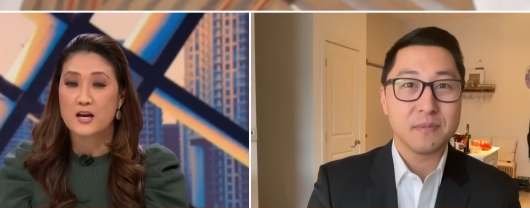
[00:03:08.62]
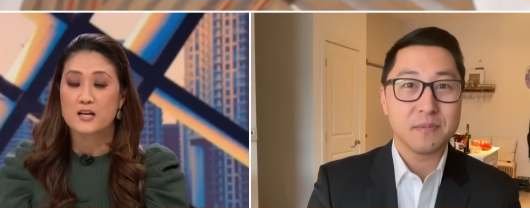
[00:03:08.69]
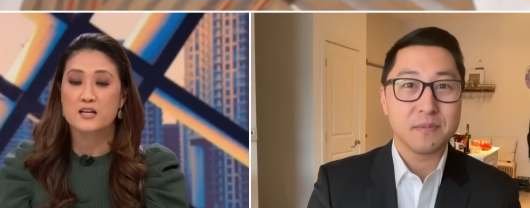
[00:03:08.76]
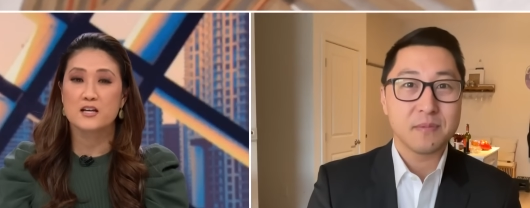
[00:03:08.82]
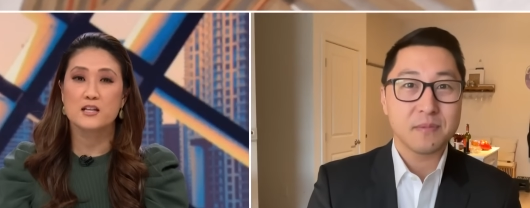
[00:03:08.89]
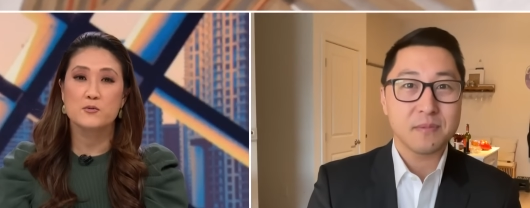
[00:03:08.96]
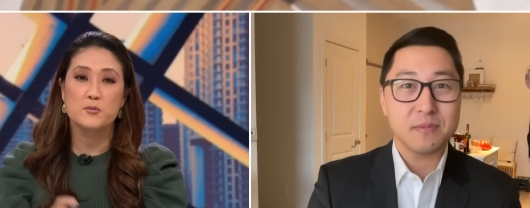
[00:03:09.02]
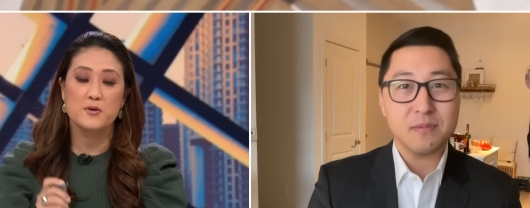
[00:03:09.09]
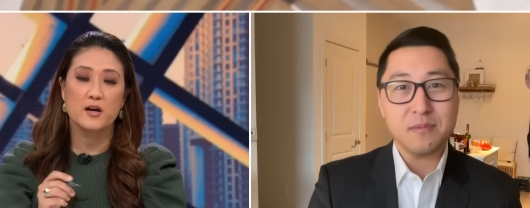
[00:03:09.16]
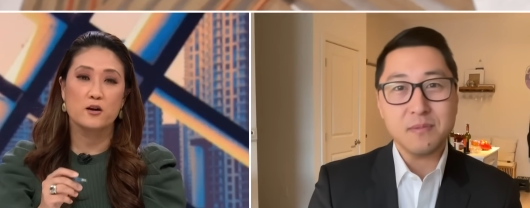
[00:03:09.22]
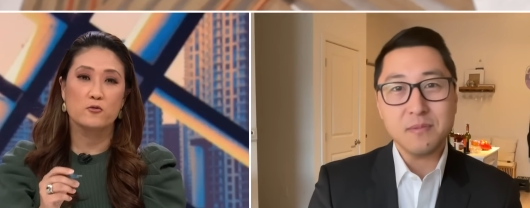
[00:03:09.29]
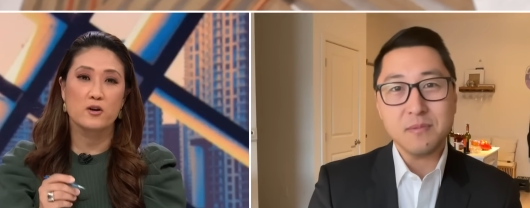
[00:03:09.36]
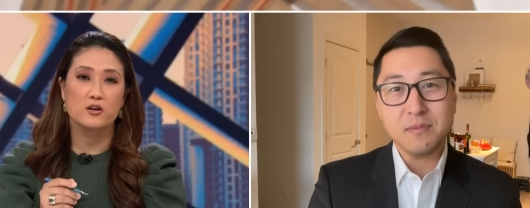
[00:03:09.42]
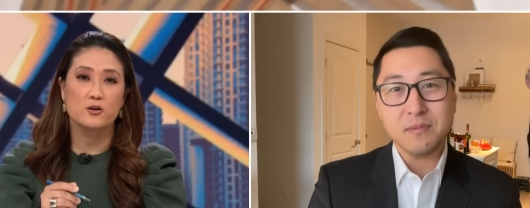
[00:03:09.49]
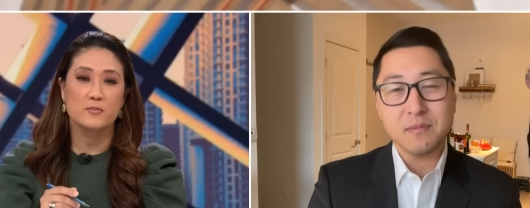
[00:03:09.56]
Speaker 1: Yeah, let me be
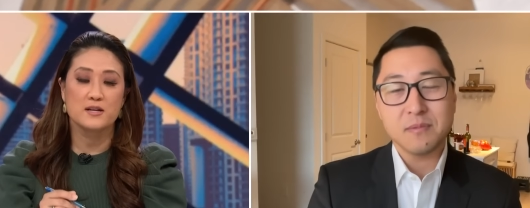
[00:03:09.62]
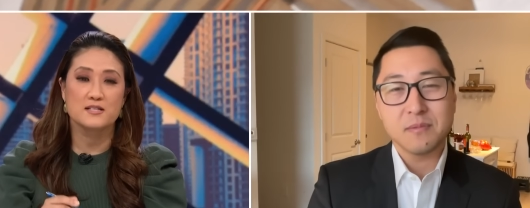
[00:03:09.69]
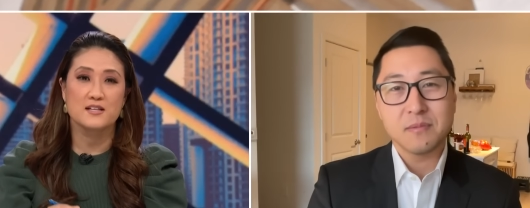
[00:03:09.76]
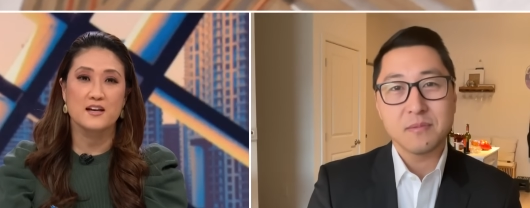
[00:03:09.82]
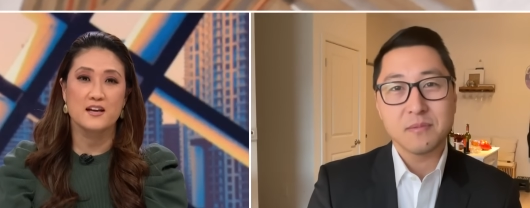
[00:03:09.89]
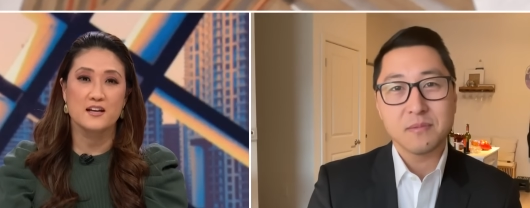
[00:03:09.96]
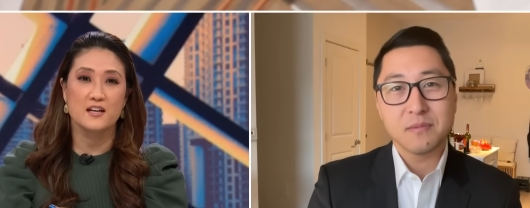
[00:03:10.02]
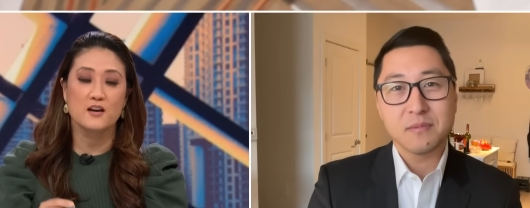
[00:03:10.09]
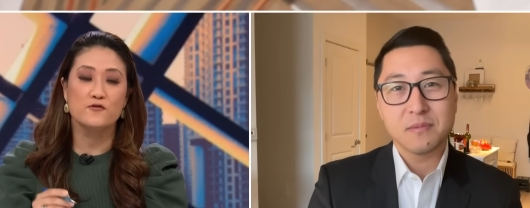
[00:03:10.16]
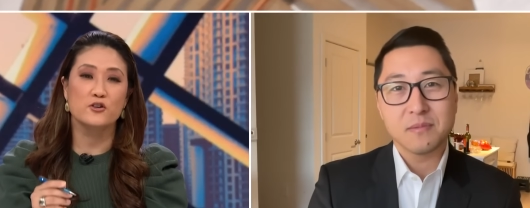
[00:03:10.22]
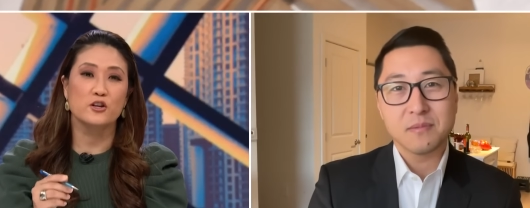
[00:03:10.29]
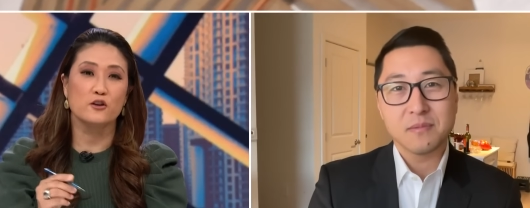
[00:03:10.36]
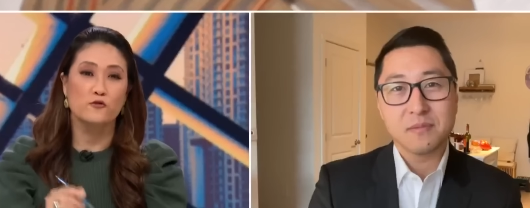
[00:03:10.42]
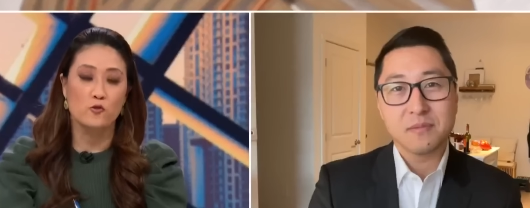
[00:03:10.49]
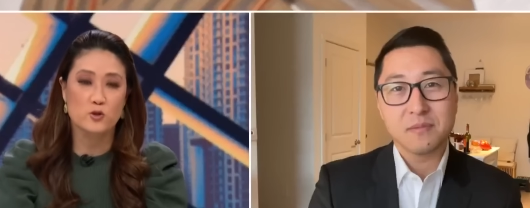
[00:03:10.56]
on record by saying if
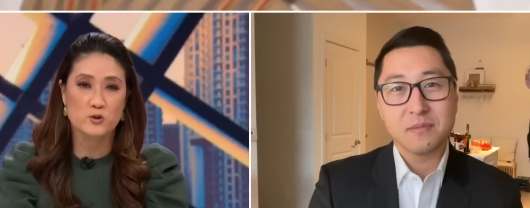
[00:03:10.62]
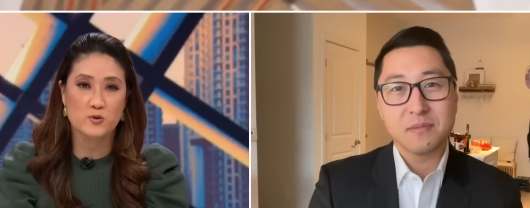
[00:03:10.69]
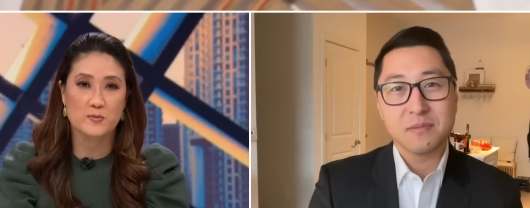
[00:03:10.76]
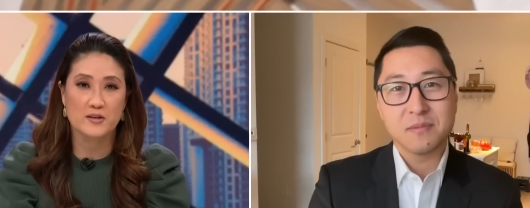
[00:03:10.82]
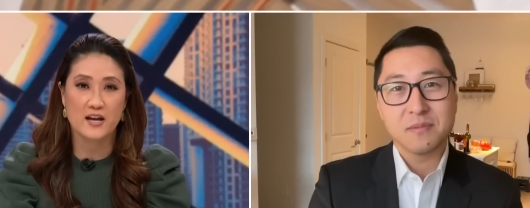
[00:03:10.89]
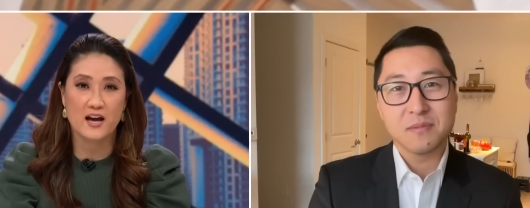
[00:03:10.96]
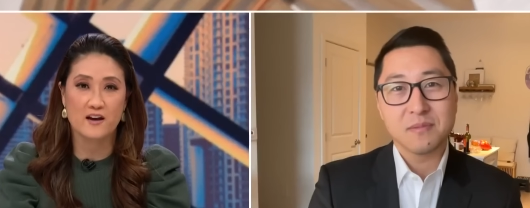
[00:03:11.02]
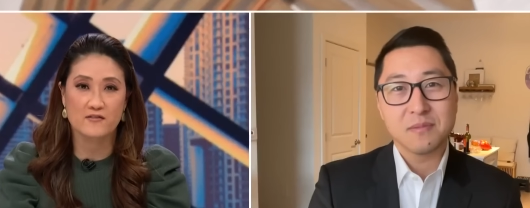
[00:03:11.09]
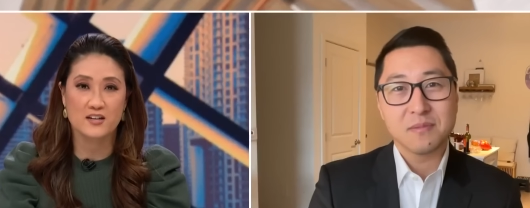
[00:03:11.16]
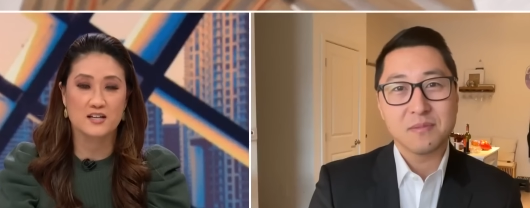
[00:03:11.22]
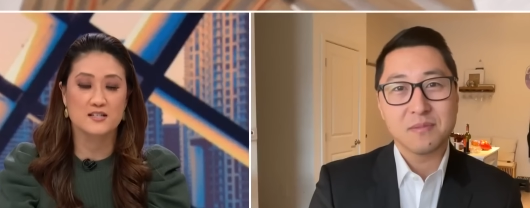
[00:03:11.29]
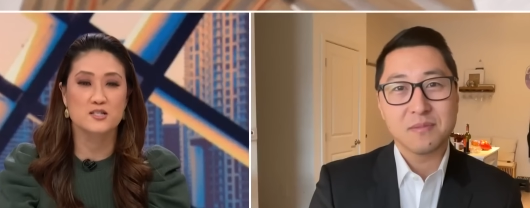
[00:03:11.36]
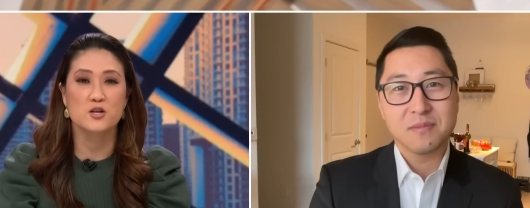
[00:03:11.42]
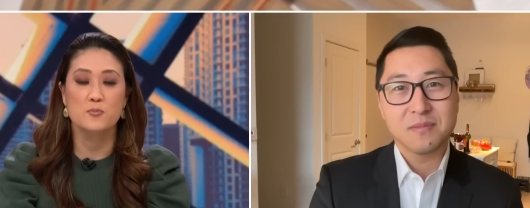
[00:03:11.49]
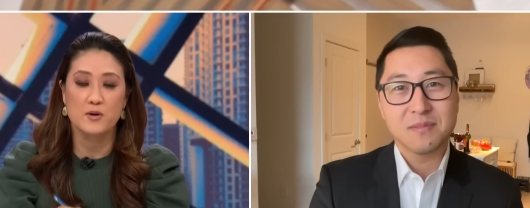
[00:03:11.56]
you're going to force women to have
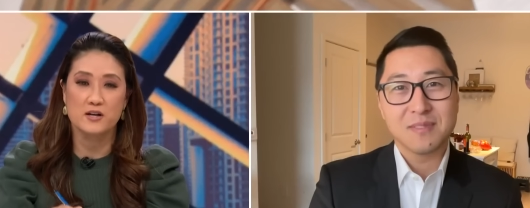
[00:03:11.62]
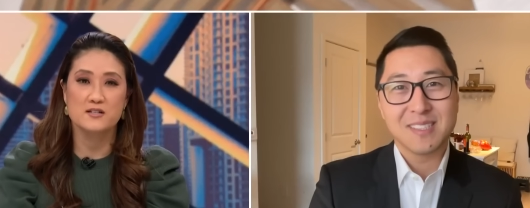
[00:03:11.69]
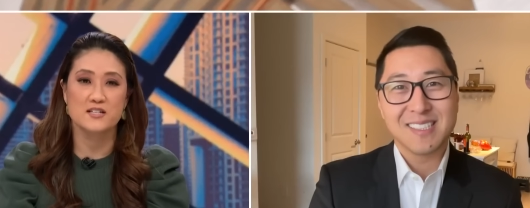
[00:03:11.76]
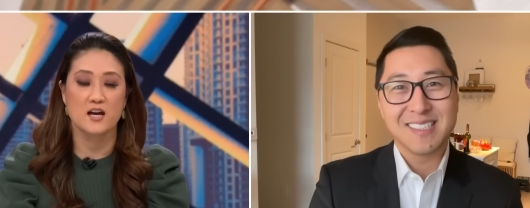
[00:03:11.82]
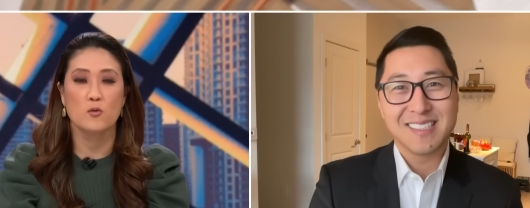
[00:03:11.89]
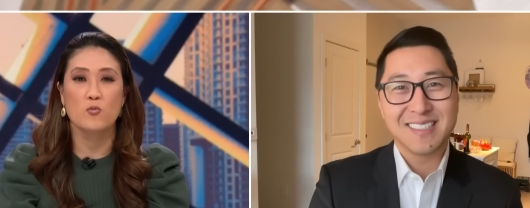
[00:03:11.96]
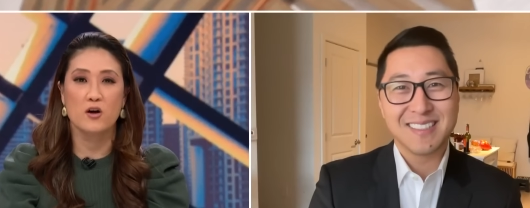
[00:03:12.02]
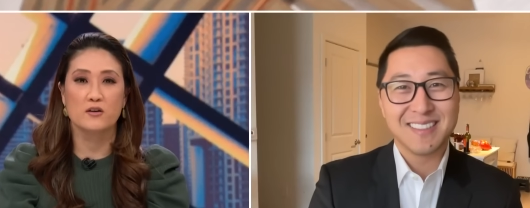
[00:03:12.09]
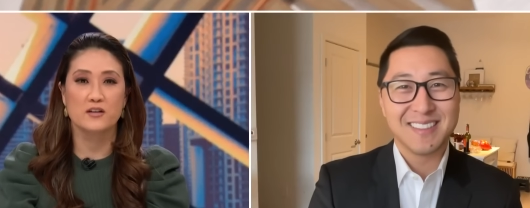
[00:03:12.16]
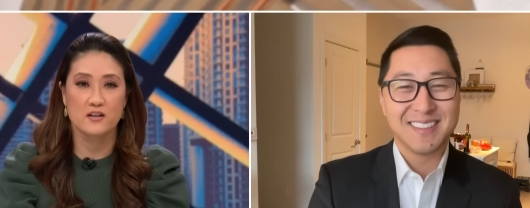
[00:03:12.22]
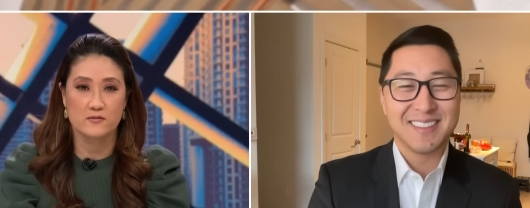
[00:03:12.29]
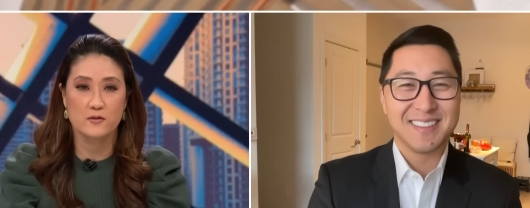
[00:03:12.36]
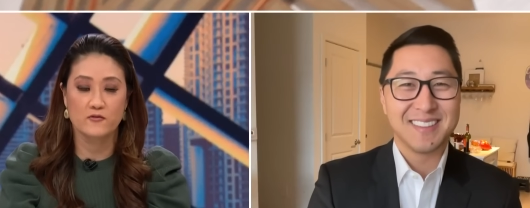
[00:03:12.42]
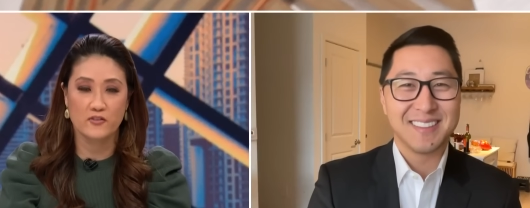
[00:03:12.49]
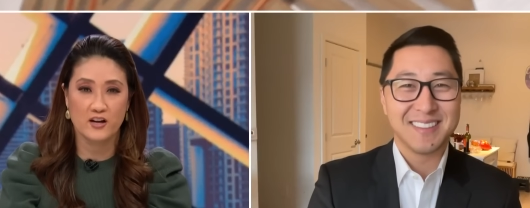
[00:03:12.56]
kids, you better damn well
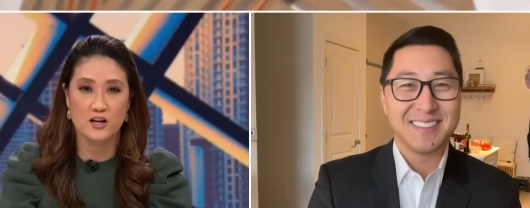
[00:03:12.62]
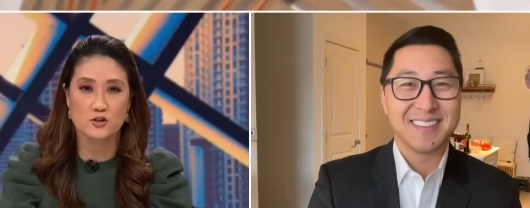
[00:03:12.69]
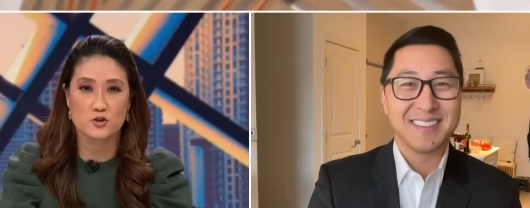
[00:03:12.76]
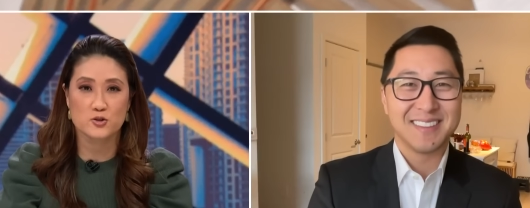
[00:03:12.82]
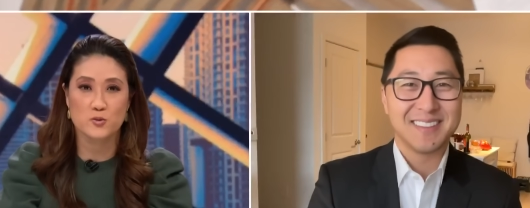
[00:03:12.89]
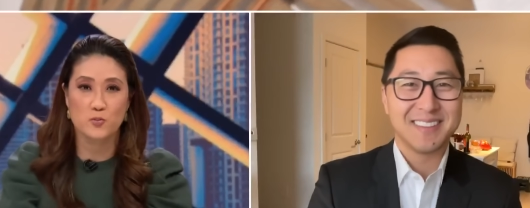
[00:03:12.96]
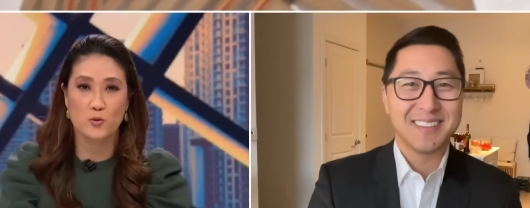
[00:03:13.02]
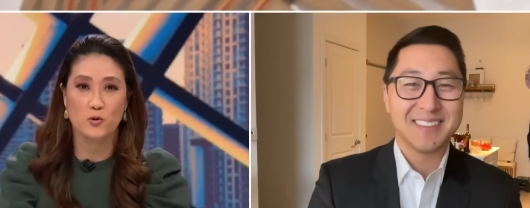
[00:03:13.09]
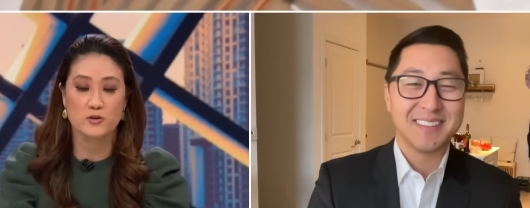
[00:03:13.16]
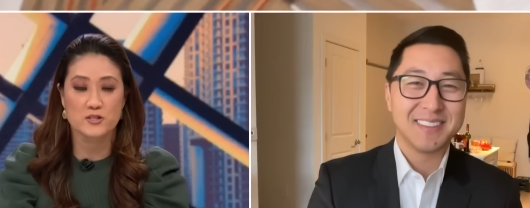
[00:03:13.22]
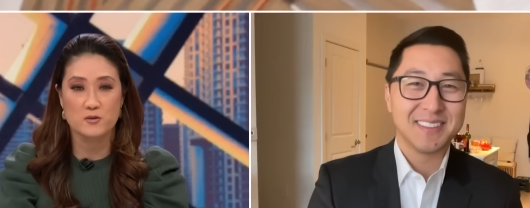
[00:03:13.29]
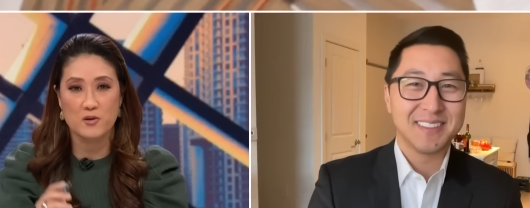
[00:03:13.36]
give them financial support.